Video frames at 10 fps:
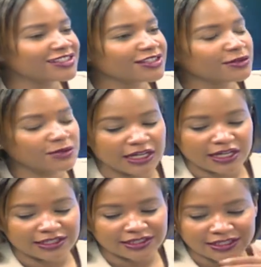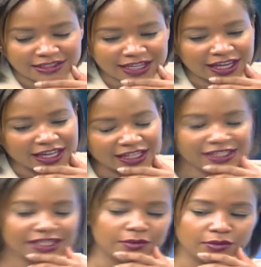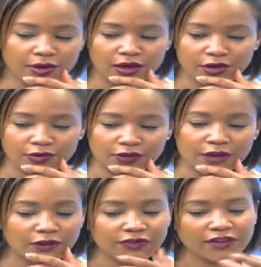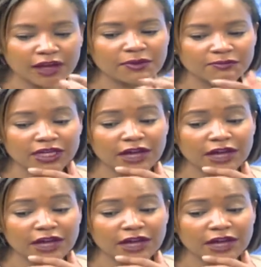So, Diana, some of if the